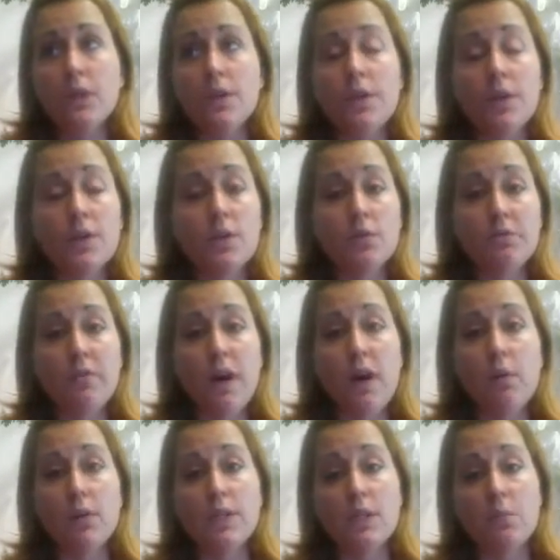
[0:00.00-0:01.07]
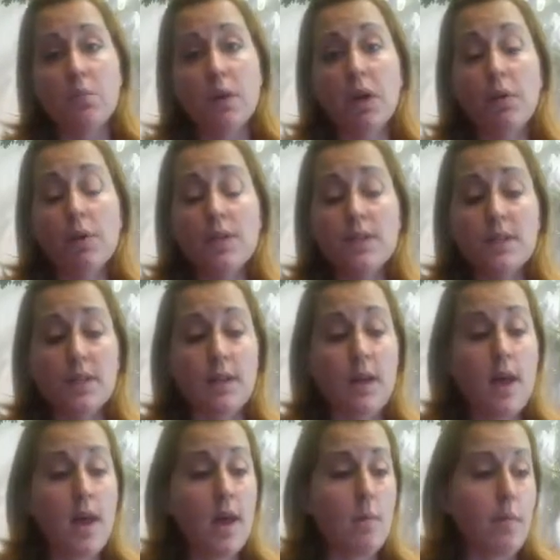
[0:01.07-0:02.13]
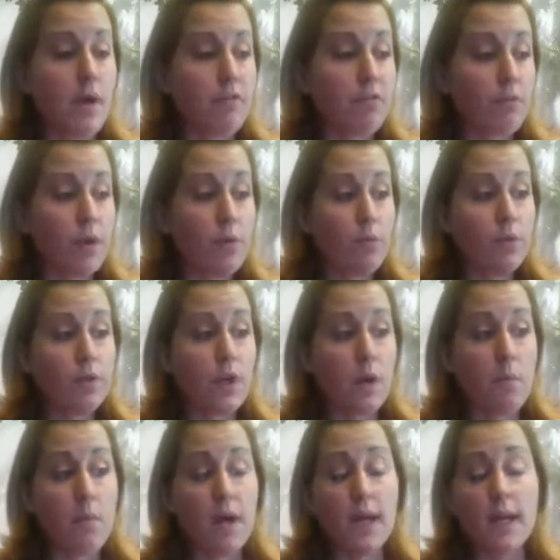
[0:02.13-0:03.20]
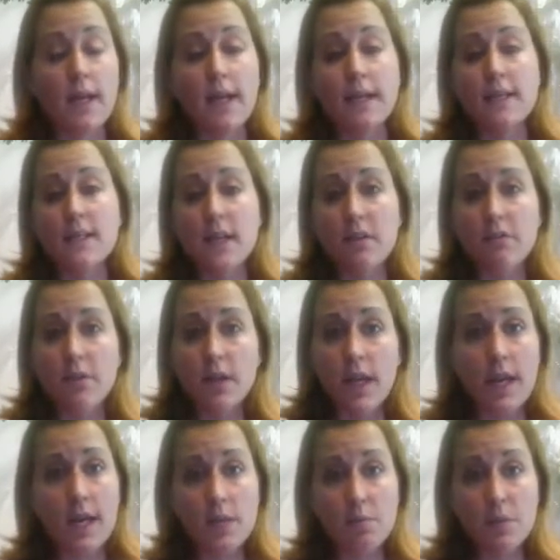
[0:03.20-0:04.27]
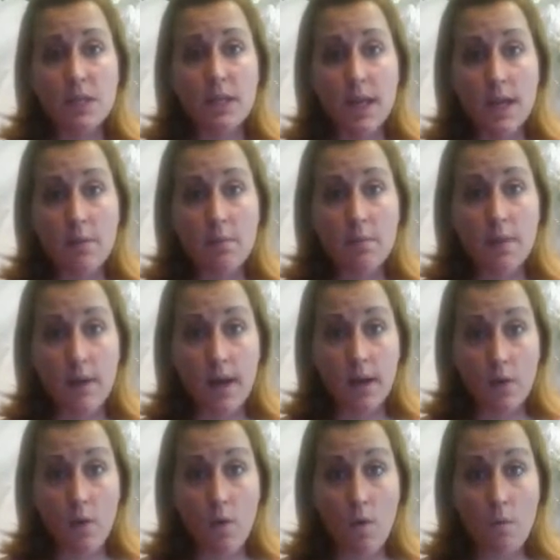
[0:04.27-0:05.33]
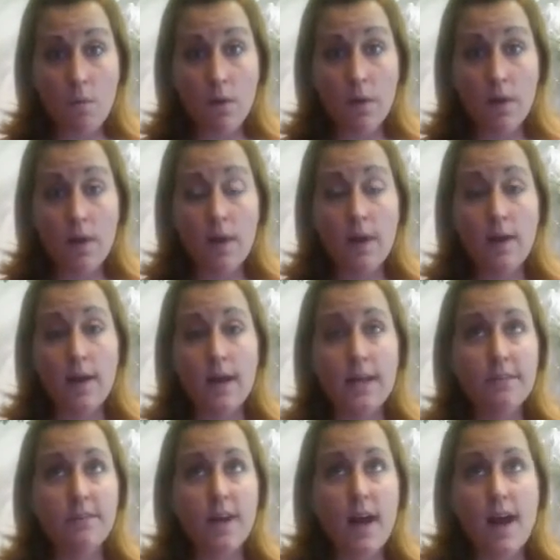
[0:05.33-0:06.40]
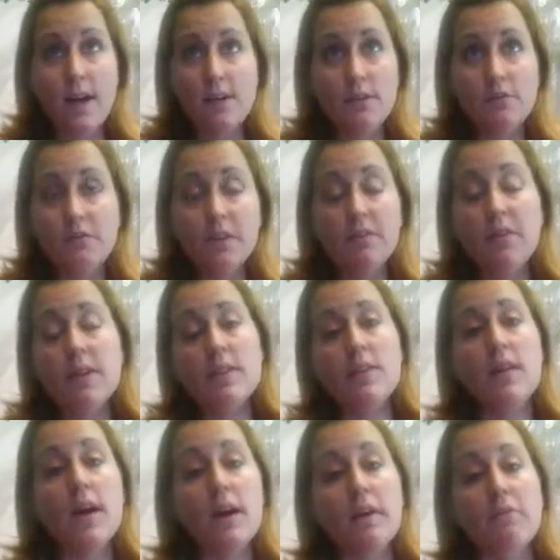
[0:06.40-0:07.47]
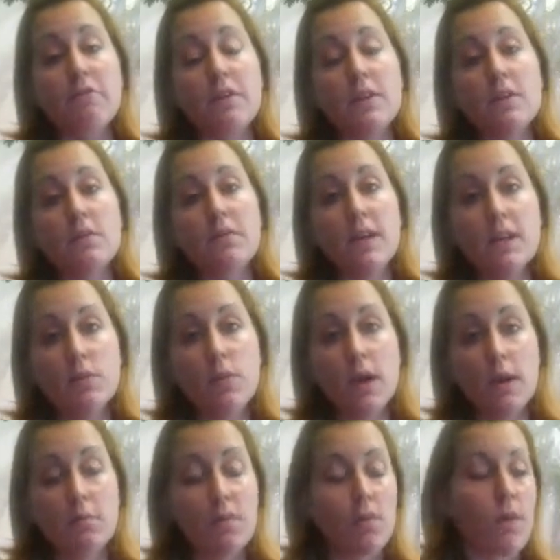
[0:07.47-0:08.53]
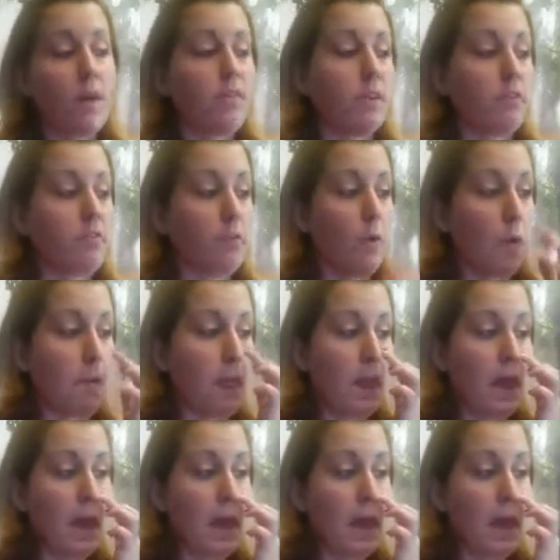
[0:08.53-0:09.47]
not so far, I was in Paris, and my friend would come back at like 7-8 p.m. at home. I don't think that's a life. And so that's what I'm thriving for.